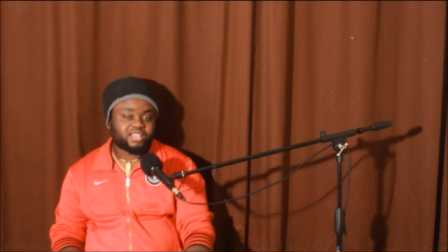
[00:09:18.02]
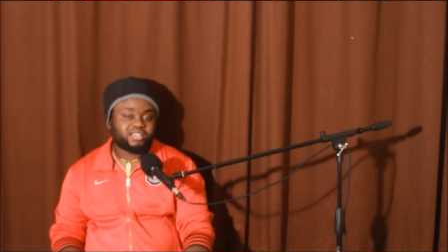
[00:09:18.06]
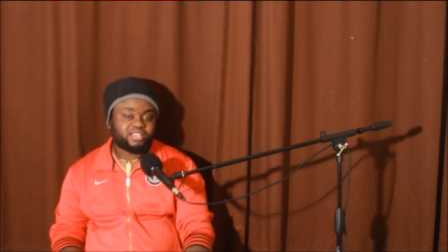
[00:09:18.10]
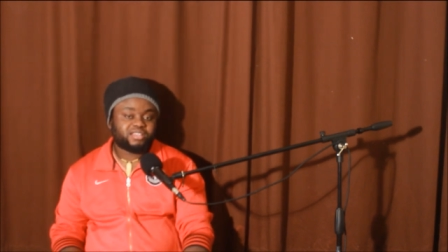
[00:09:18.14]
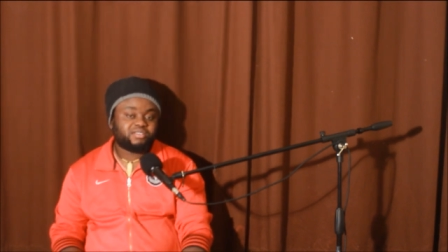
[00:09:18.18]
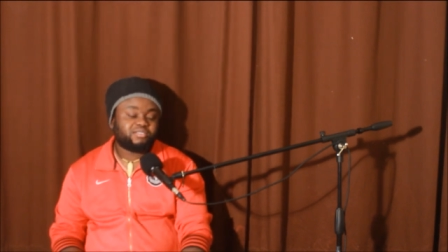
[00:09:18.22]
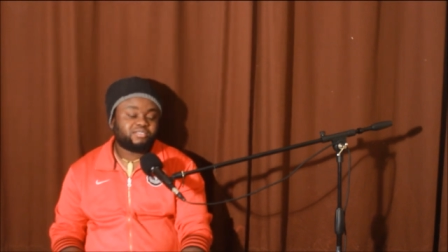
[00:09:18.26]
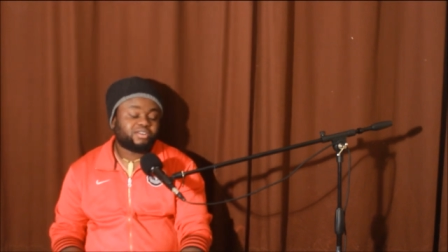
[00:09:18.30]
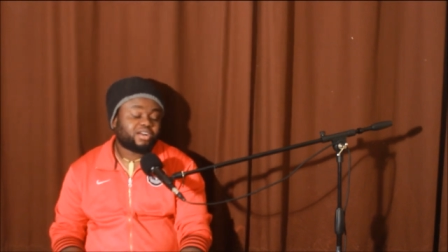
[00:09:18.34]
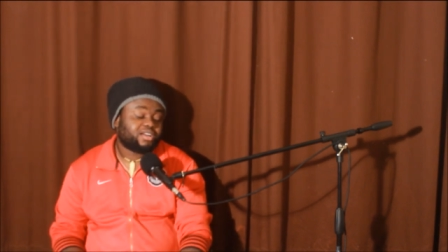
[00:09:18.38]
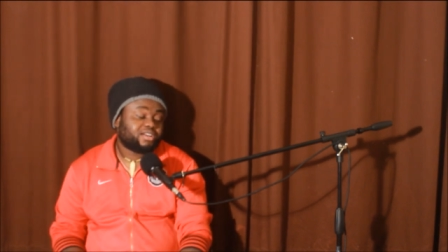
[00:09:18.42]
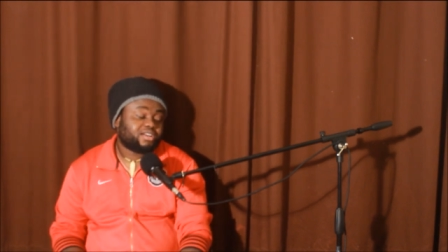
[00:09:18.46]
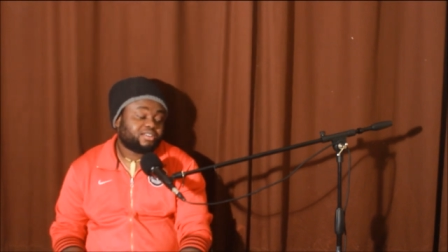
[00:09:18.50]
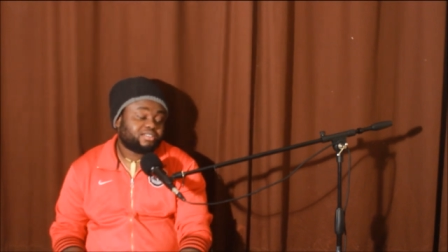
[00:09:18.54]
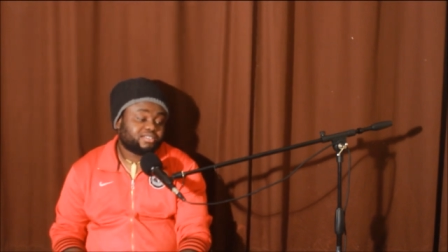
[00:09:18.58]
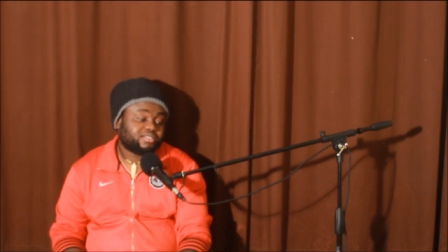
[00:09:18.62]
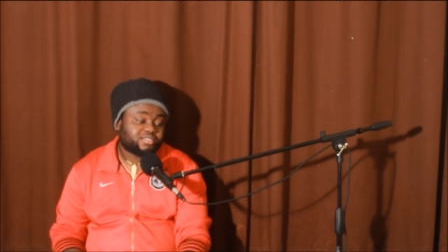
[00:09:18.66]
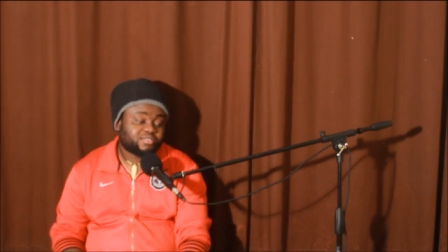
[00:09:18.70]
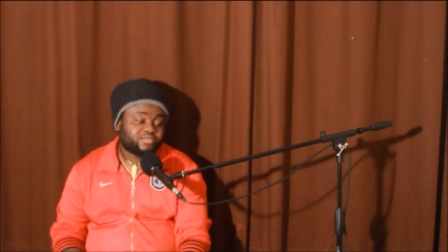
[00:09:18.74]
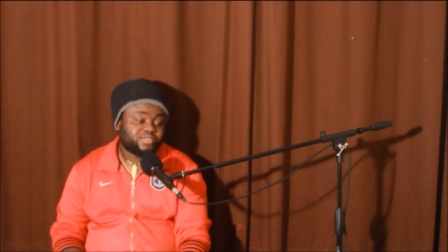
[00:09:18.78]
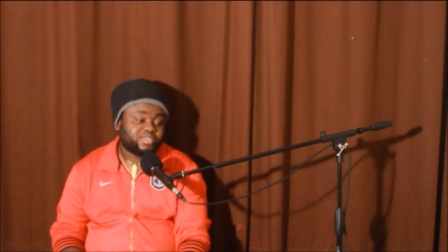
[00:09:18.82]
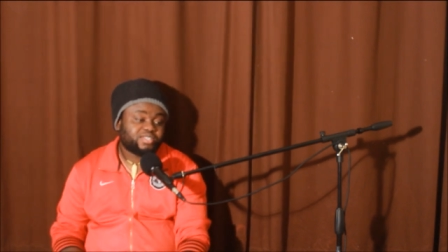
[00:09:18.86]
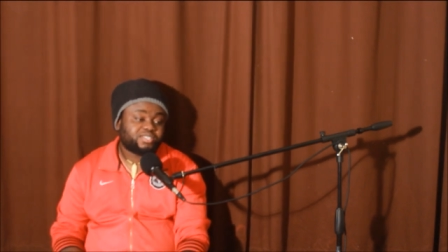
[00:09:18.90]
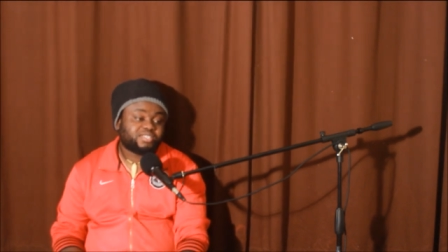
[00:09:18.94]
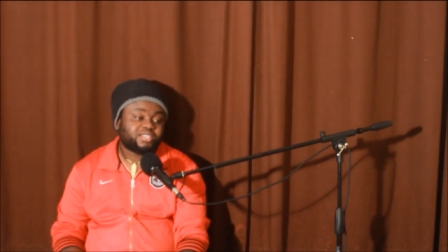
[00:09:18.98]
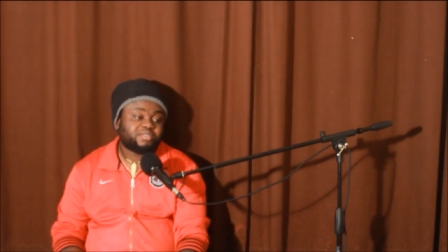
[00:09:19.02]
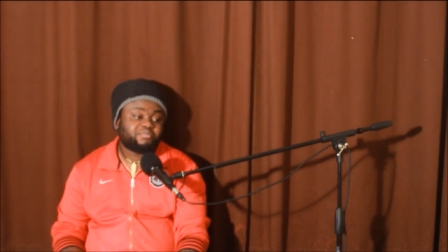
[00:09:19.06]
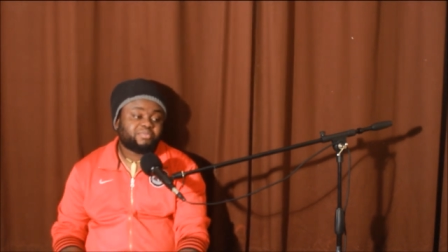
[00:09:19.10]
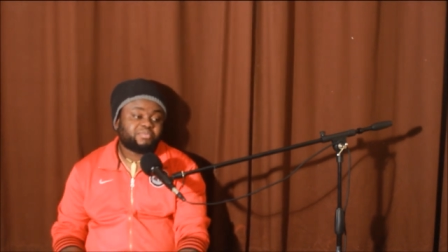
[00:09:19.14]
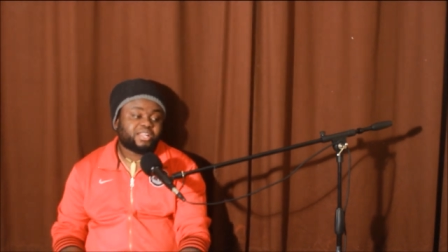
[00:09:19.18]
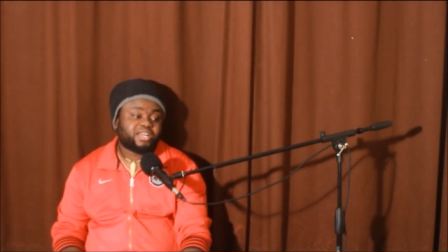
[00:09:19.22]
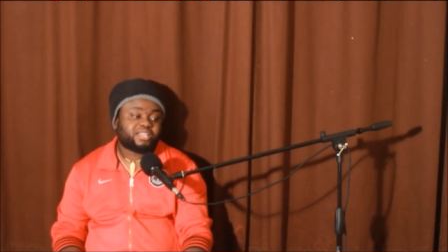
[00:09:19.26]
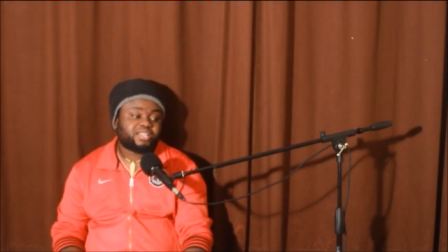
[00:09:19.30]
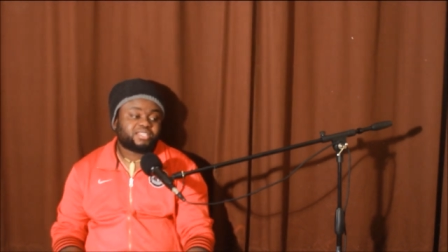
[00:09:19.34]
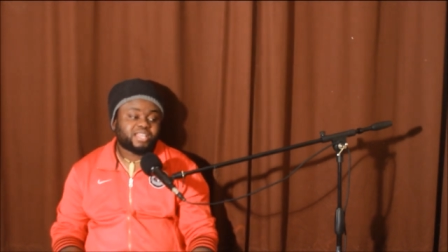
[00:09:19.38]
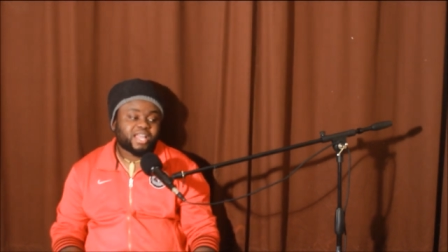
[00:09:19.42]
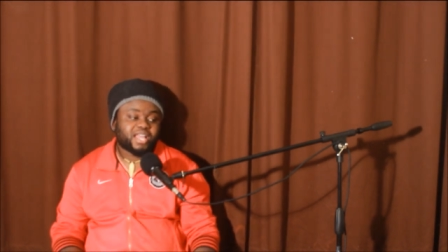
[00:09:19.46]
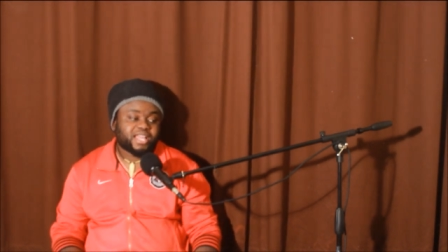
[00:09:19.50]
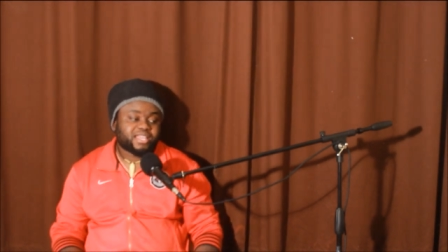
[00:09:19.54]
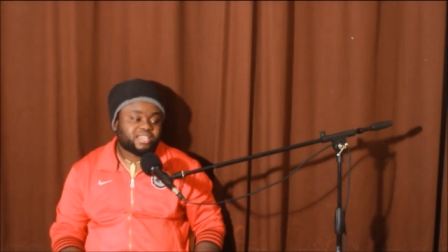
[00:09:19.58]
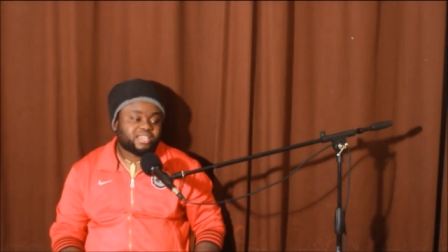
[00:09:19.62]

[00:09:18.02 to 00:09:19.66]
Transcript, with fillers: I, oh, I understand what you're saying, but I,